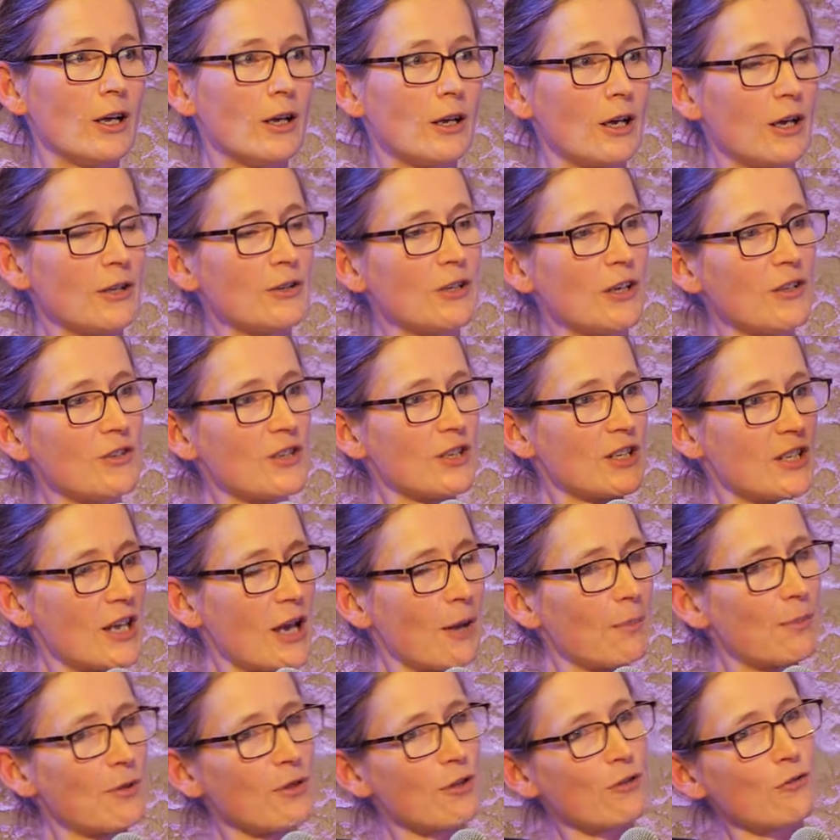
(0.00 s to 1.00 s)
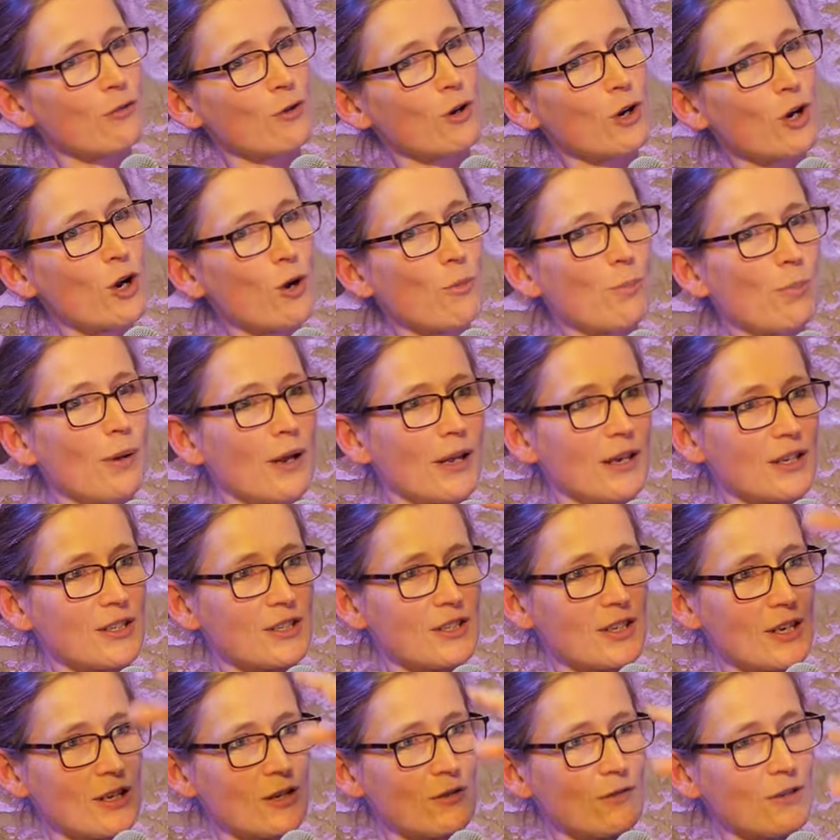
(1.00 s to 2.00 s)
And this happened through a complex
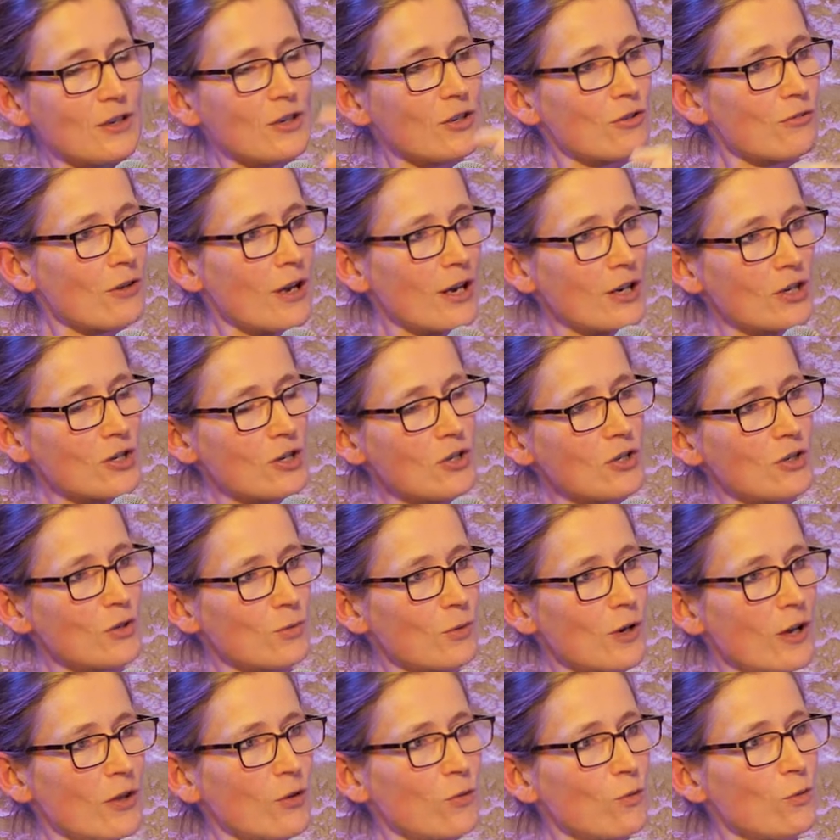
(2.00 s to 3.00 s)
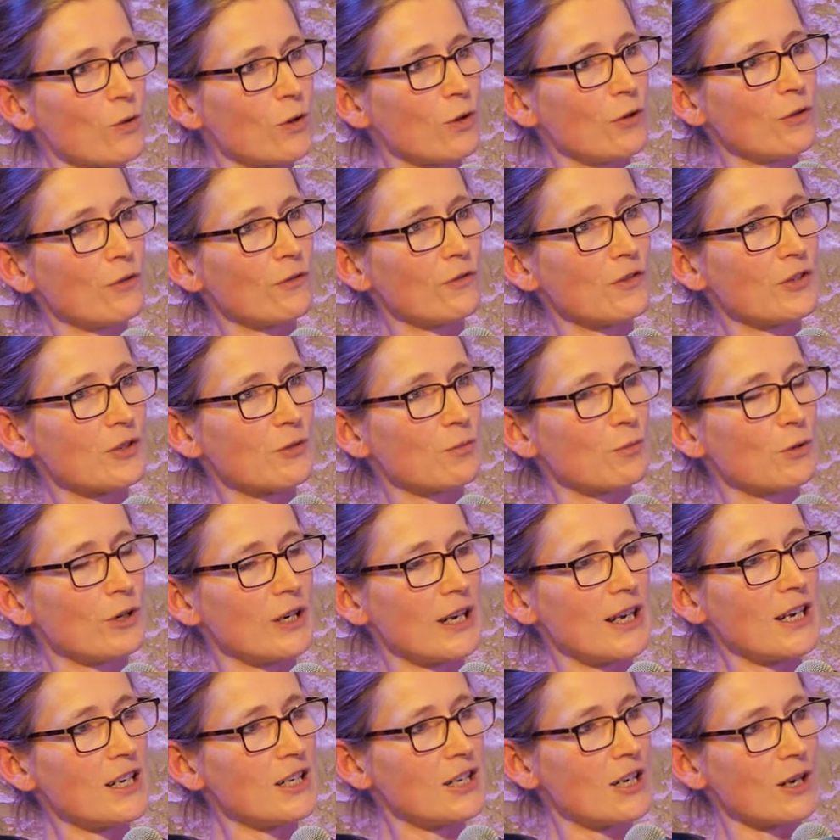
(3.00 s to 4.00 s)
set of interactions where the wolves were
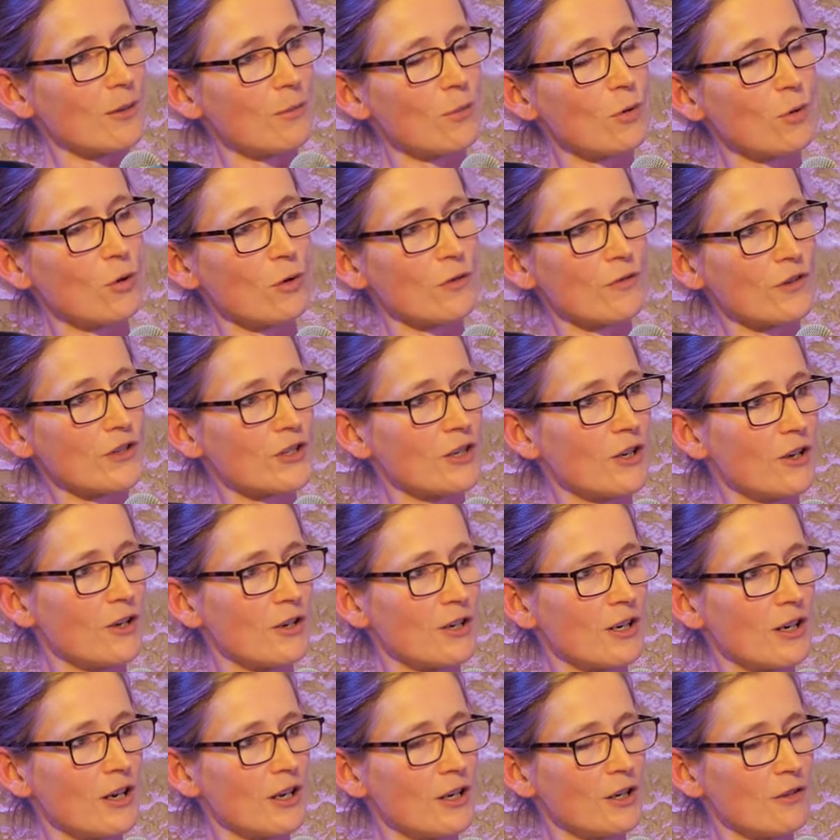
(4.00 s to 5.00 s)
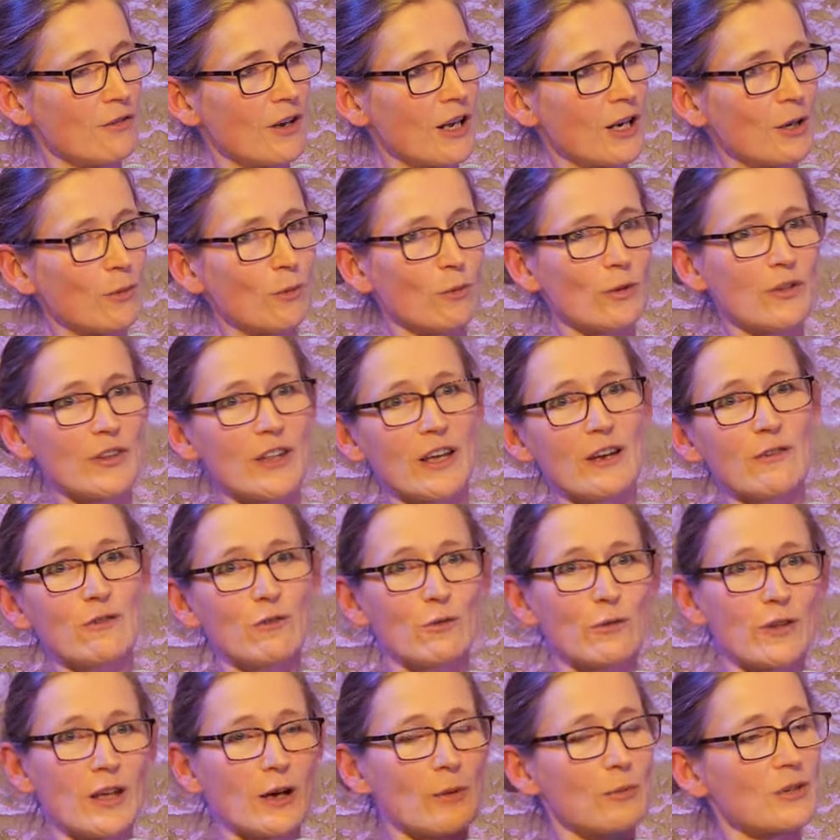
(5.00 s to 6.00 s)
eating more of a certain kind of animal, and
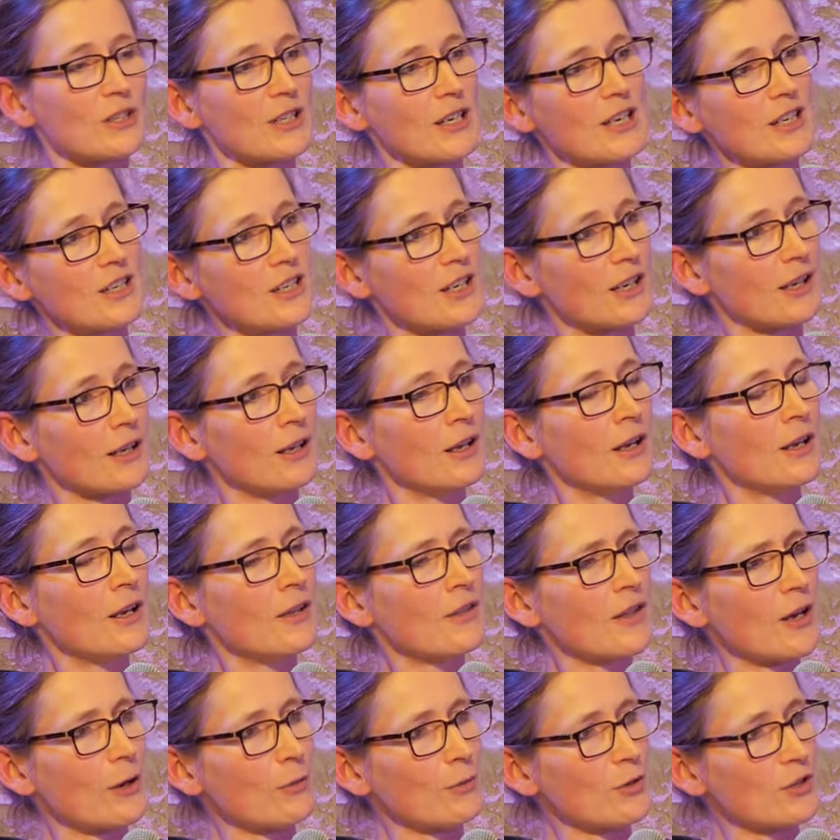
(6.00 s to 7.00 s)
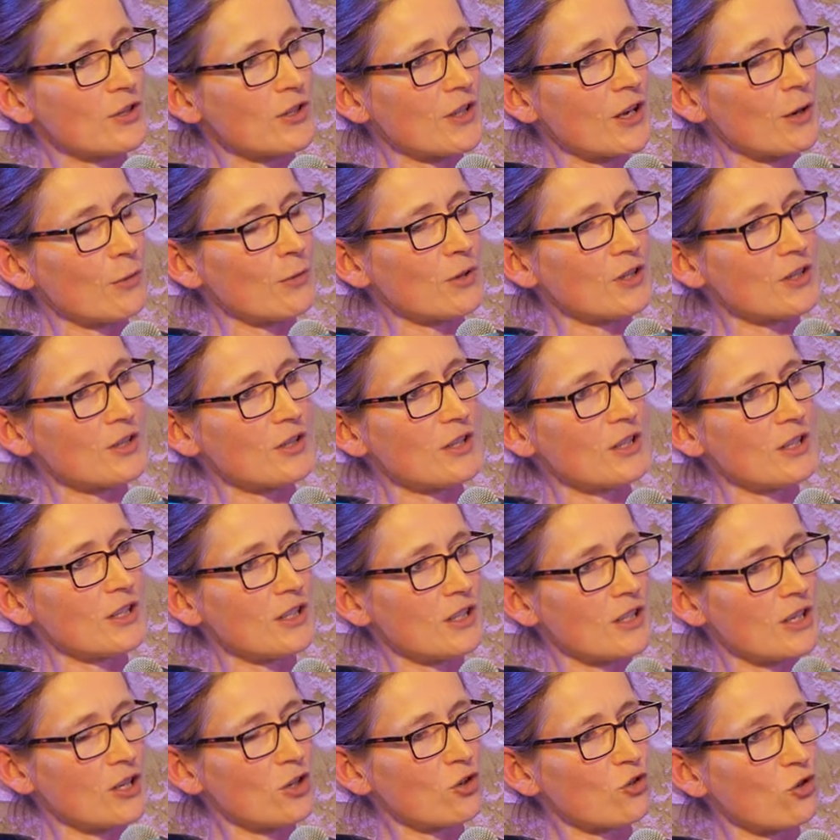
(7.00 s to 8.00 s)
therefore that was
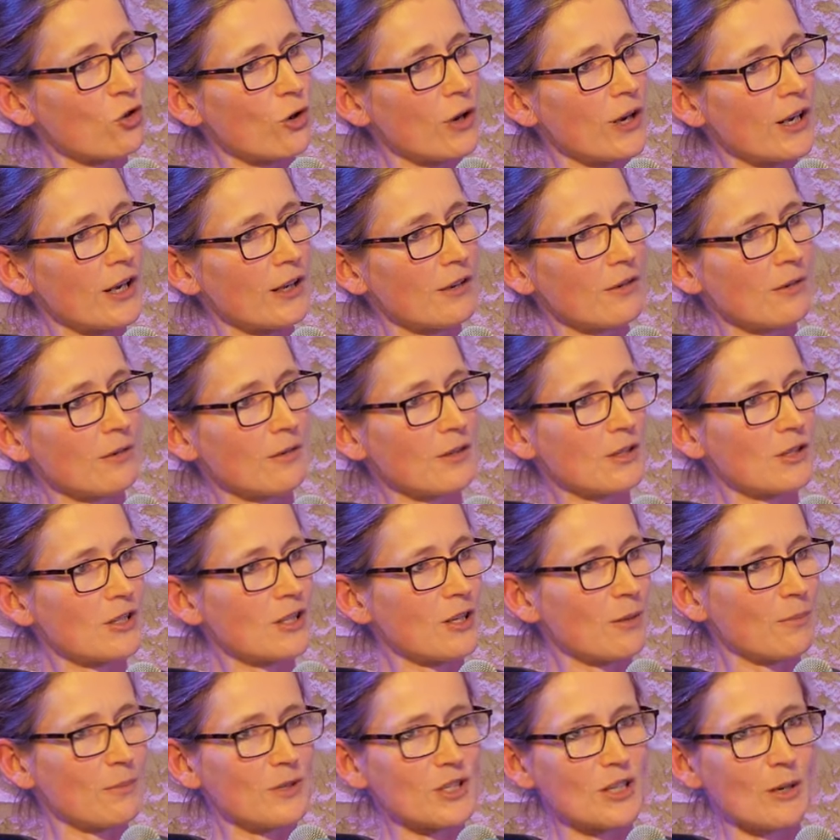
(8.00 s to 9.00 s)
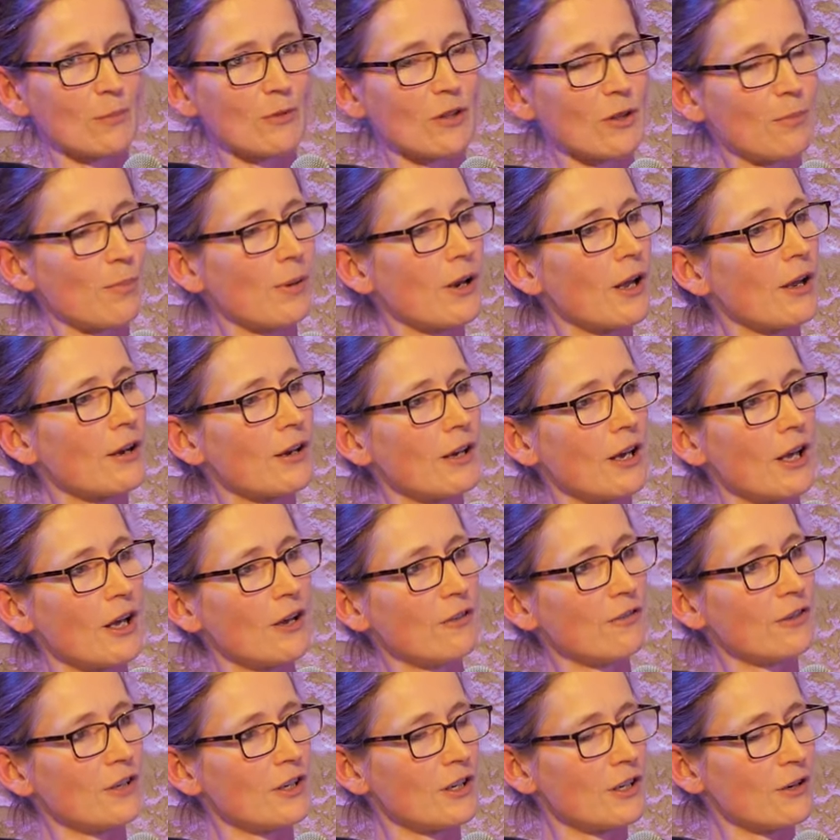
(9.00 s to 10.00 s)
destroying some of the plant
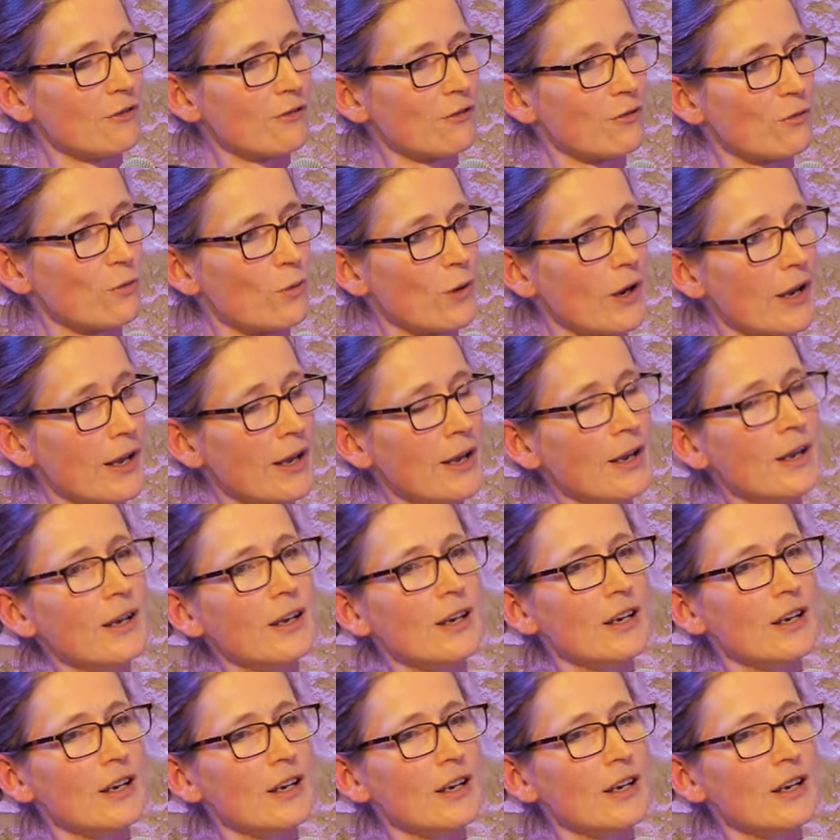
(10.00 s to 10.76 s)
life in a different way.